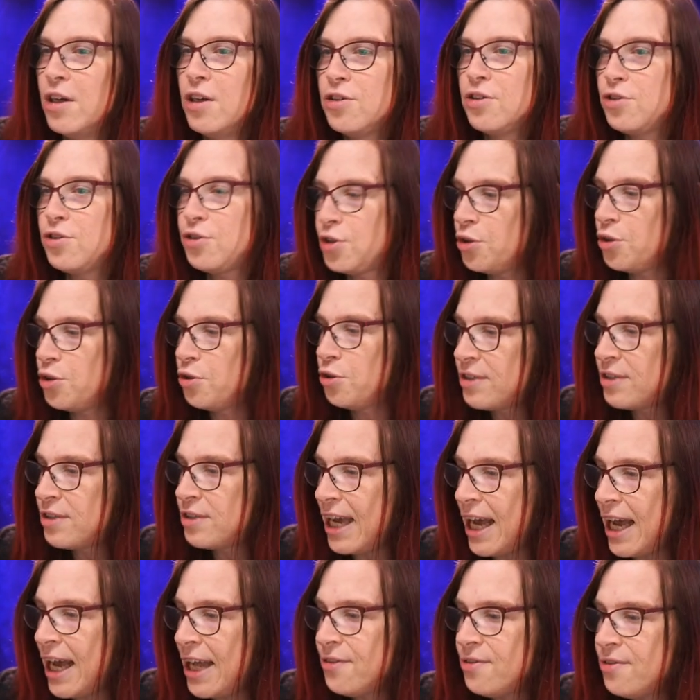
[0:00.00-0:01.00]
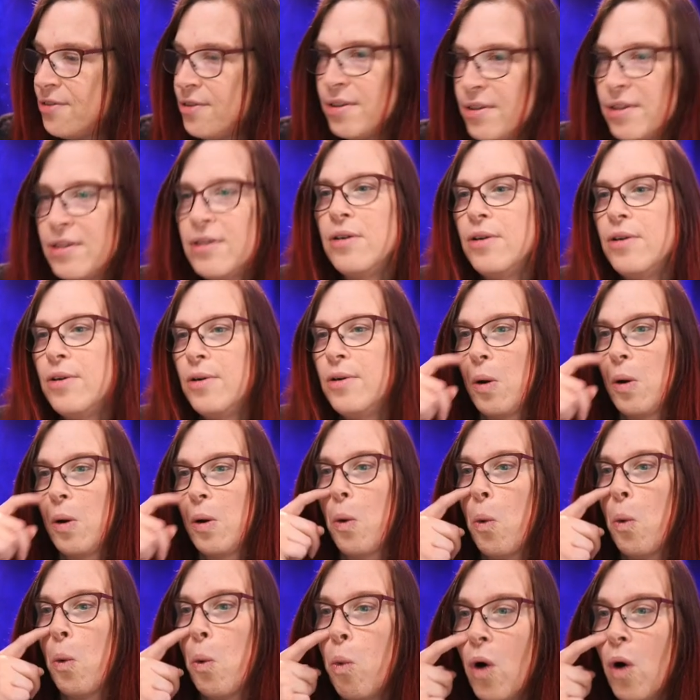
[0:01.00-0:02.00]
to
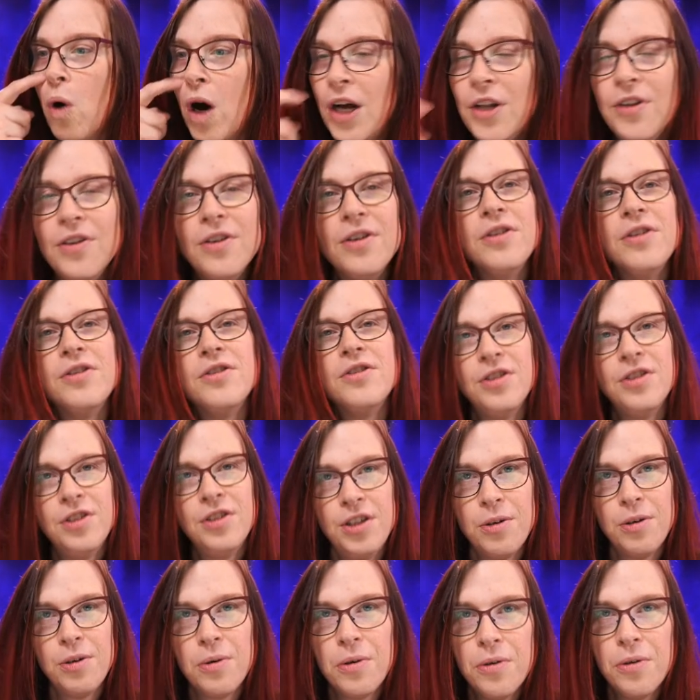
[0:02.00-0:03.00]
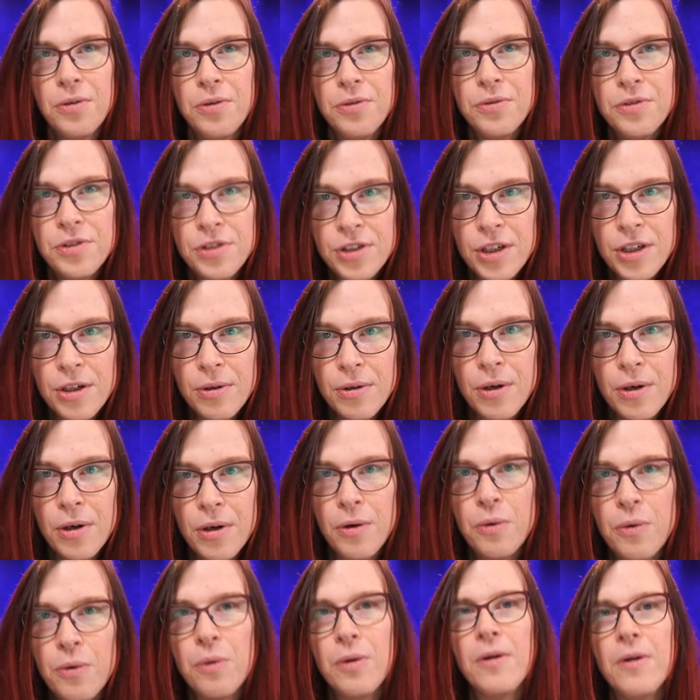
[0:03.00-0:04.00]

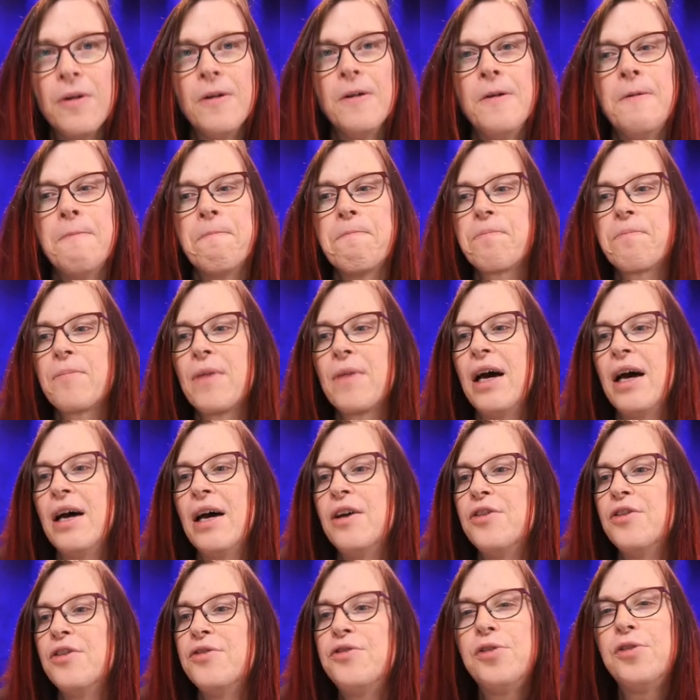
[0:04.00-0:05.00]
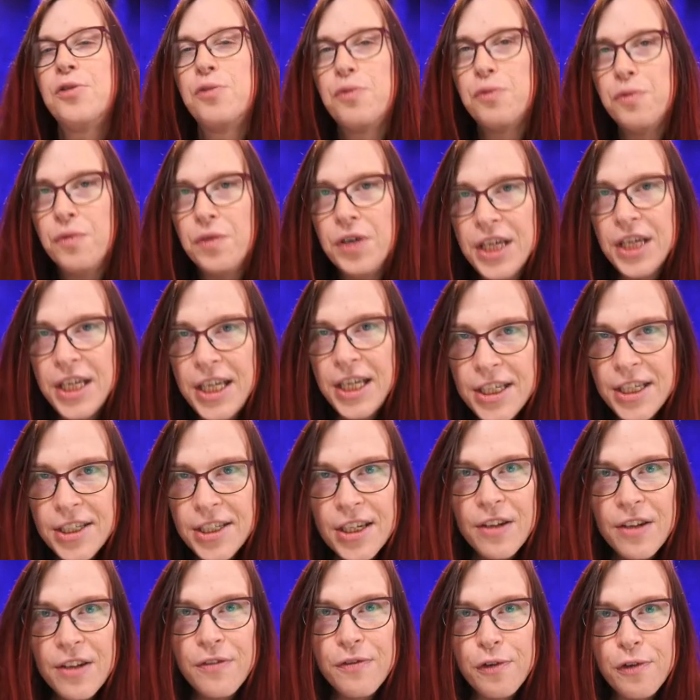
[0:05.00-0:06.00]
10,100. The
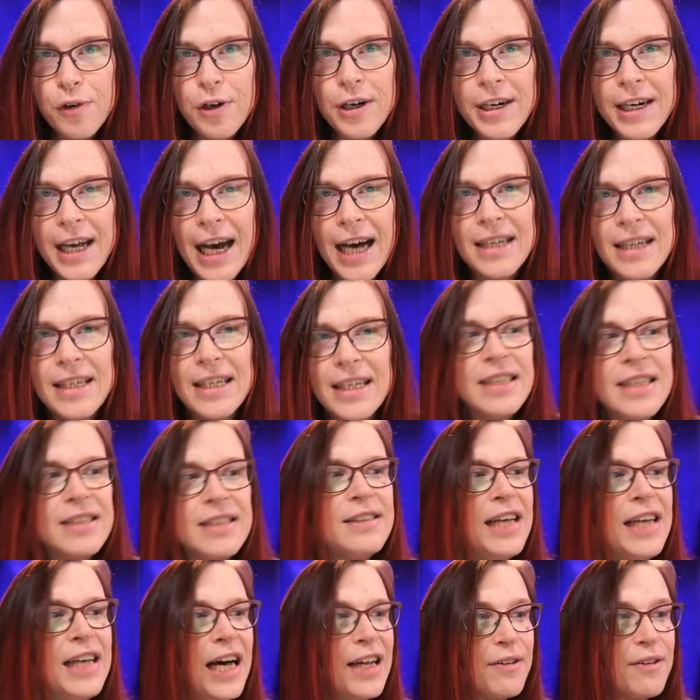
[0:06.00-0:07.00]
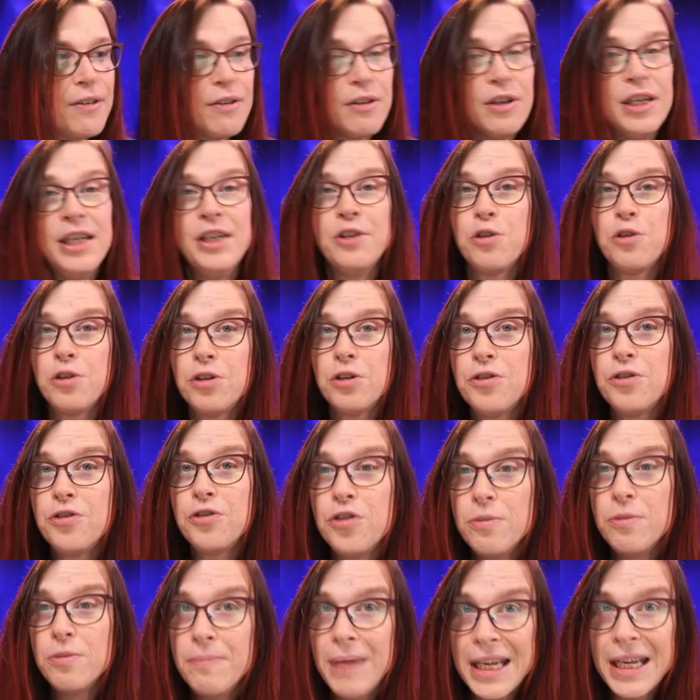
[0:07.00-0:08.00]
reason for that is that in order to
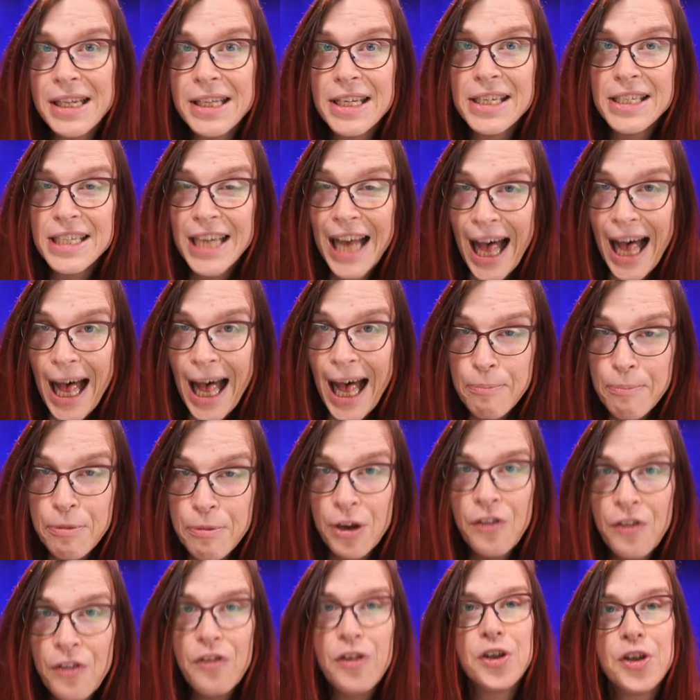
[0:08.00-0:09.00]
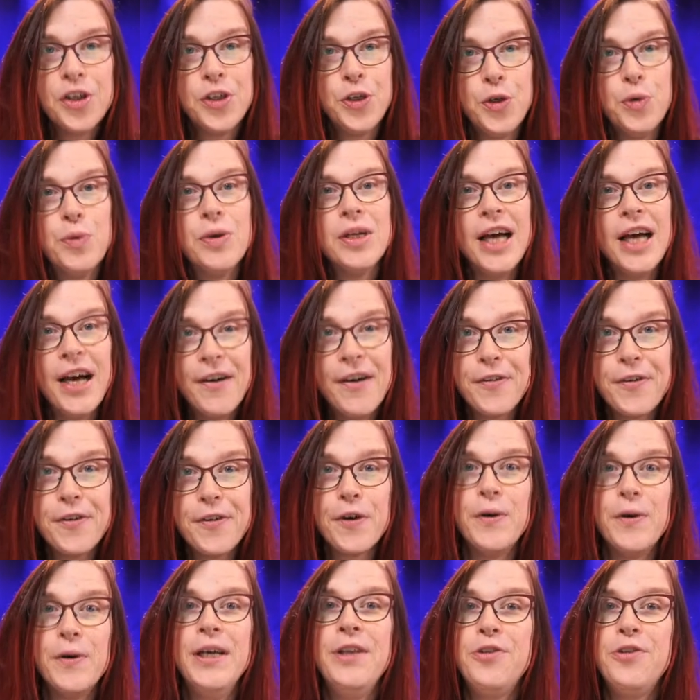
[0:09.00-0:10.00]
make this happen, you will have to
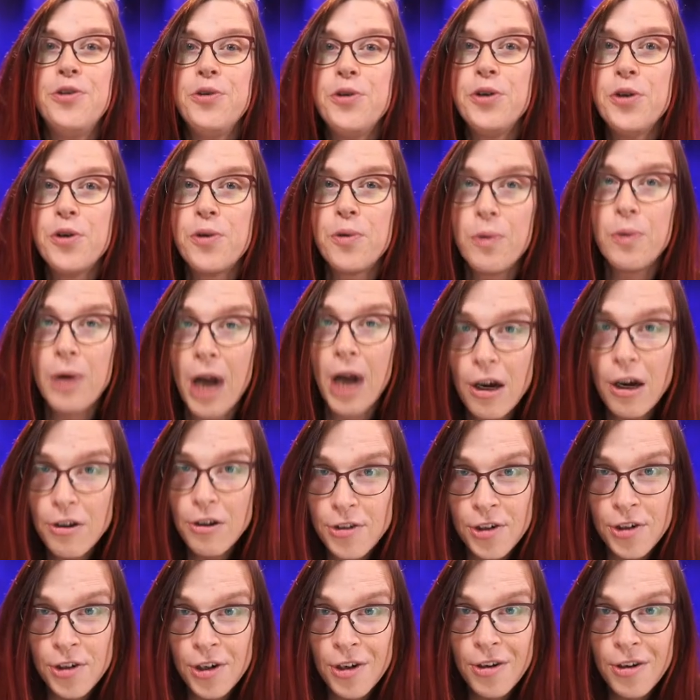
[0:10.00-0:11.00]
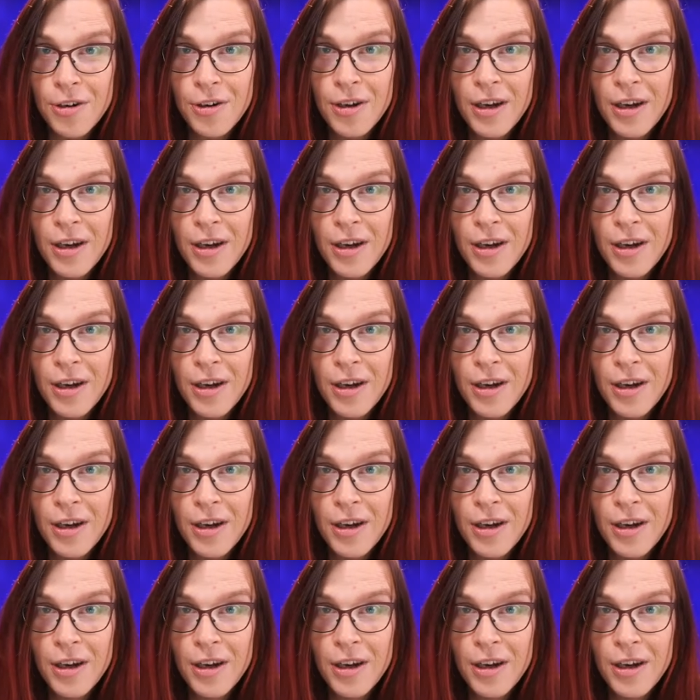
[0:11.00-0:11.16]
go into your router